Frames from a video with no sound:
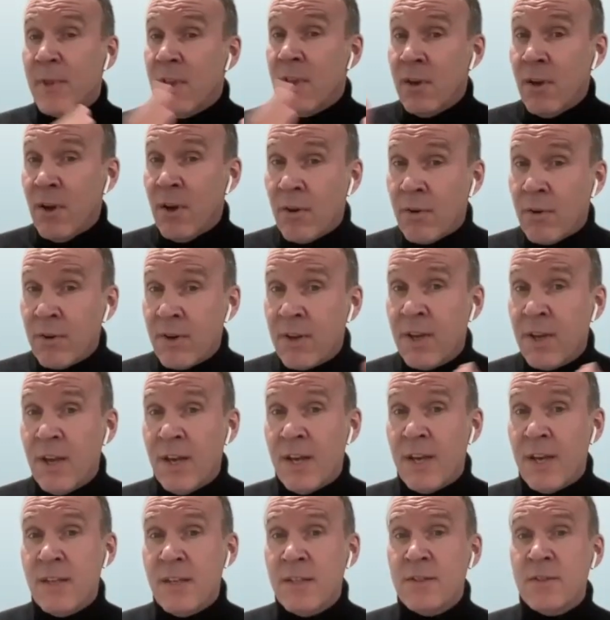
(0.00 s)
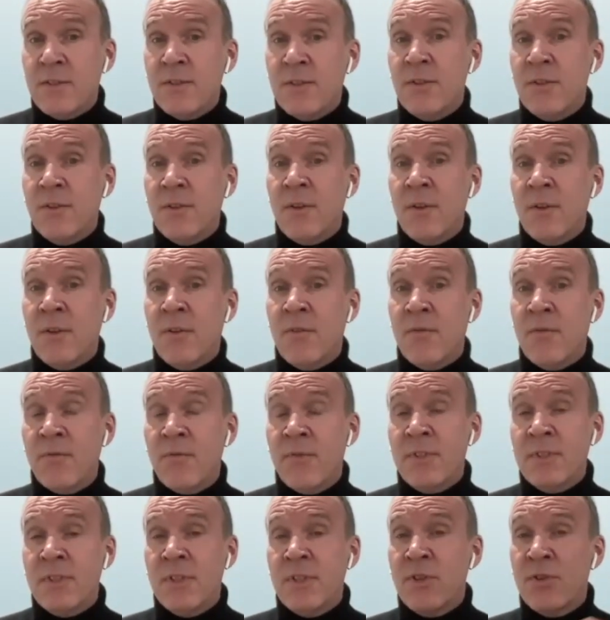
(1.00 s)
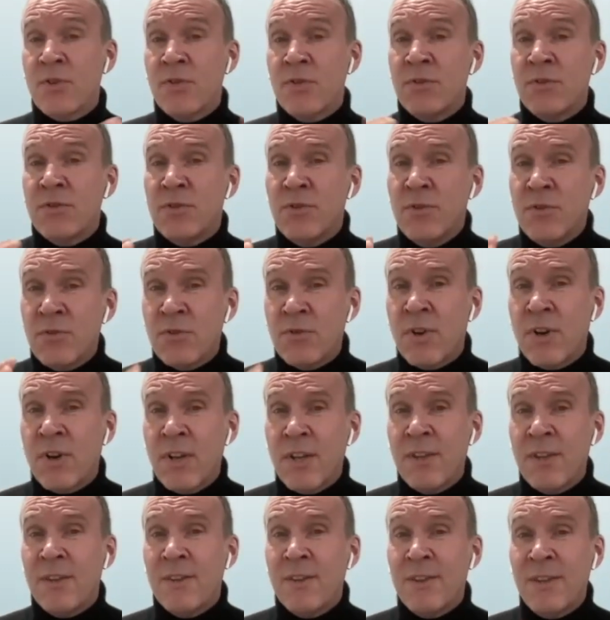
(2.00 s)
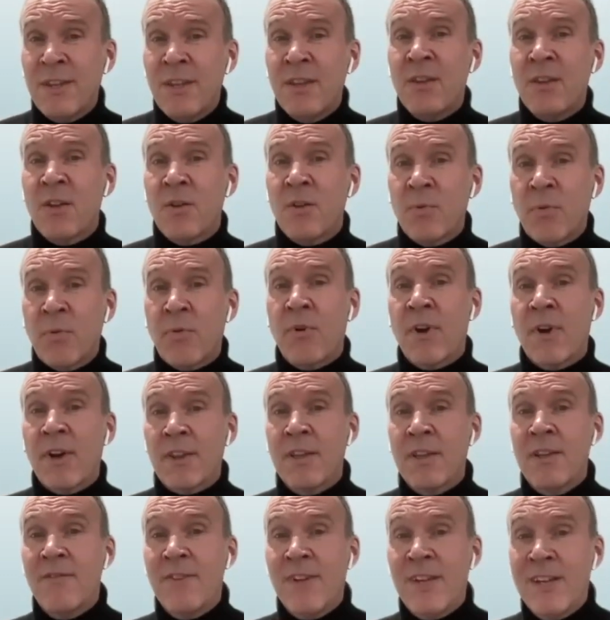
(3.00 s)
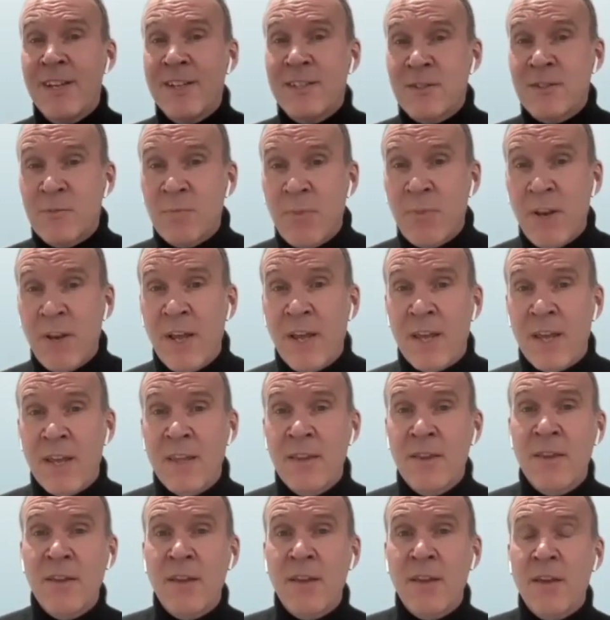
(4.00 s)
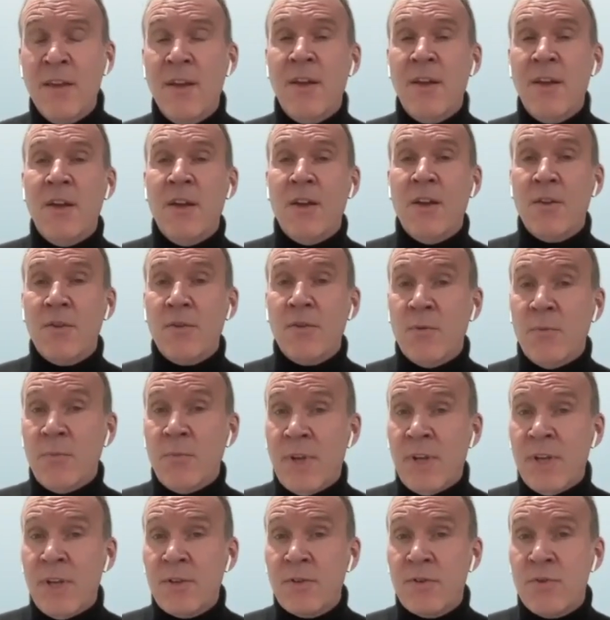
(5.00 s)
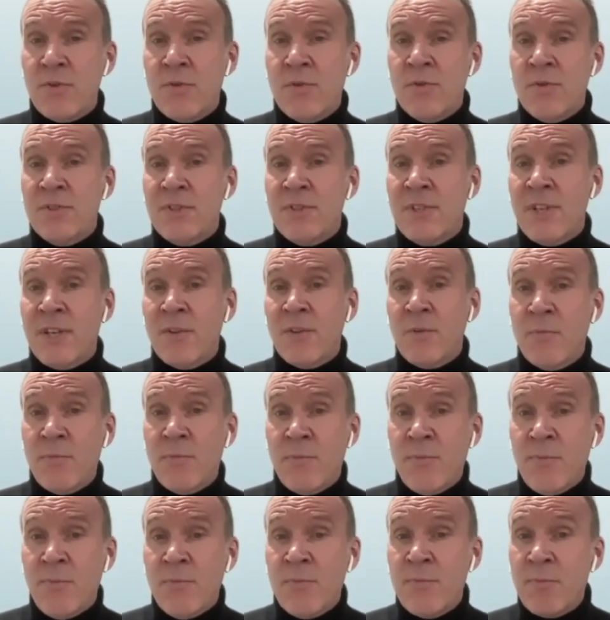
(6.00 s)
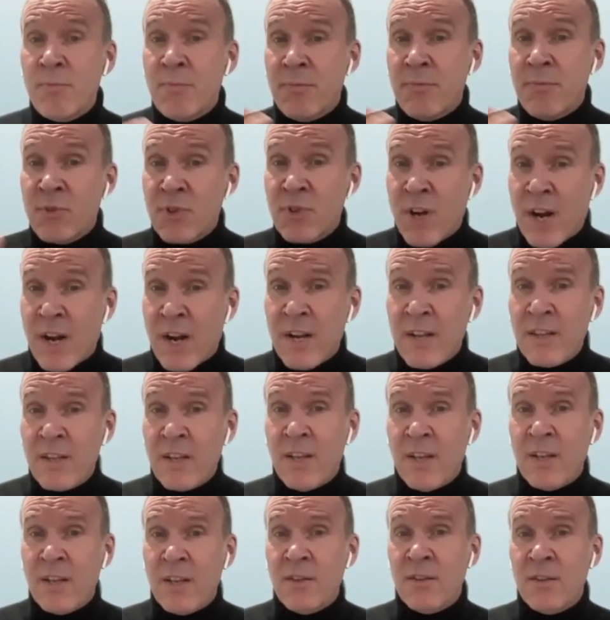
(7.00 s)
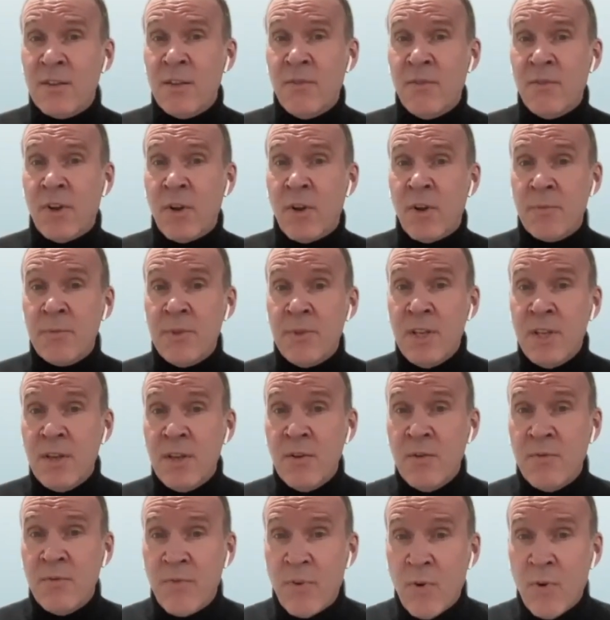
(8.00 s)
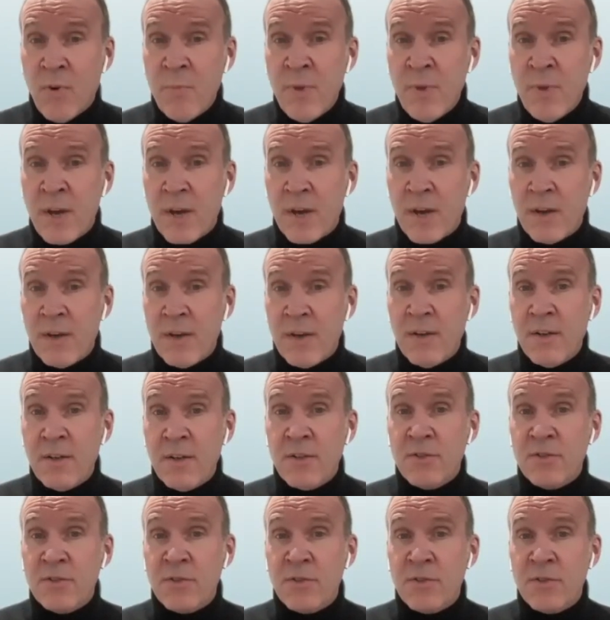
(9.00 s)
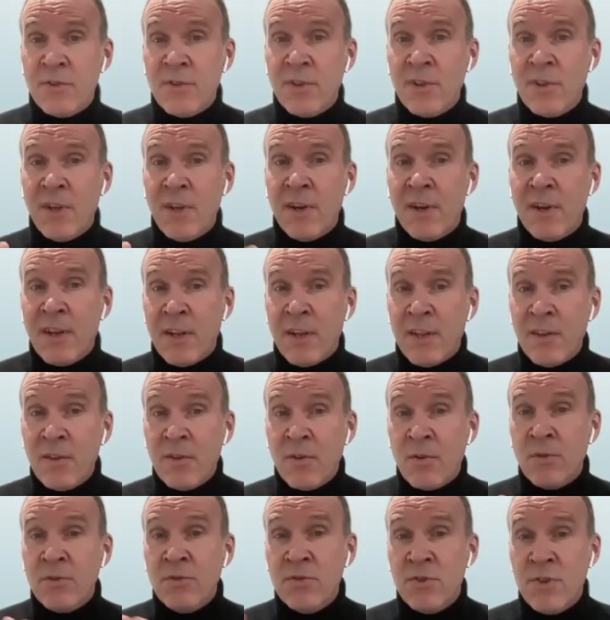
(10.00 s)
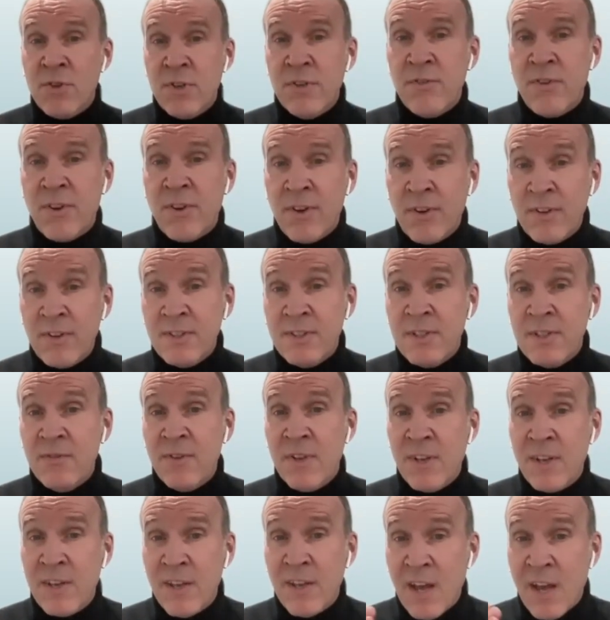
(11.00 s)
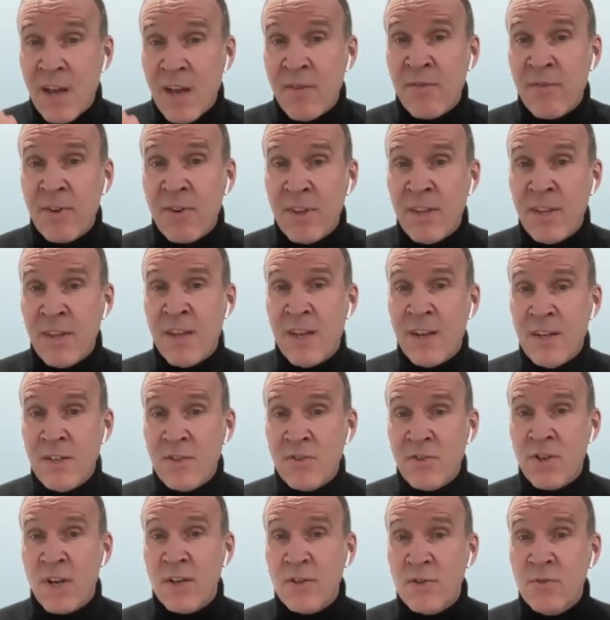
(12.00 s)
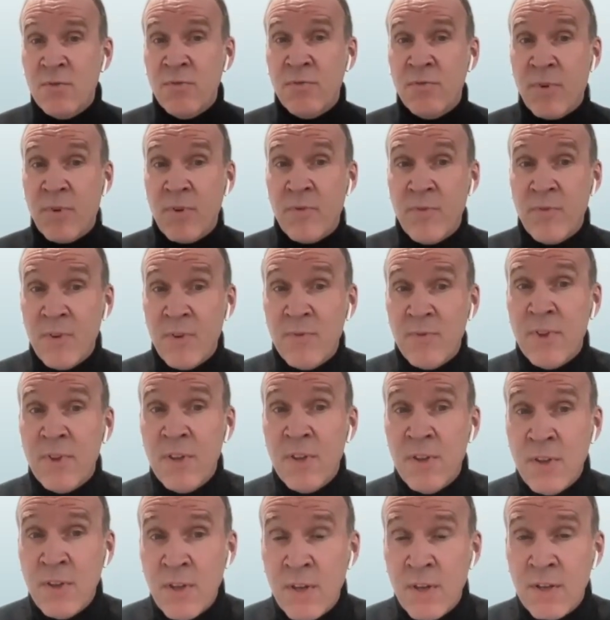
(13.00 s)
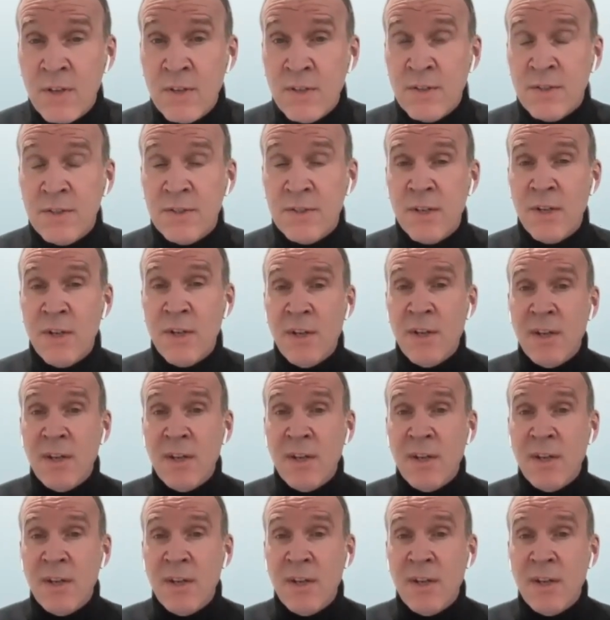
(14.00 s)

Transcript: In our case, physicians usually did not proactively explain to patients that child can develop needle phobia. So and those children receiving every day an injection for 15 years,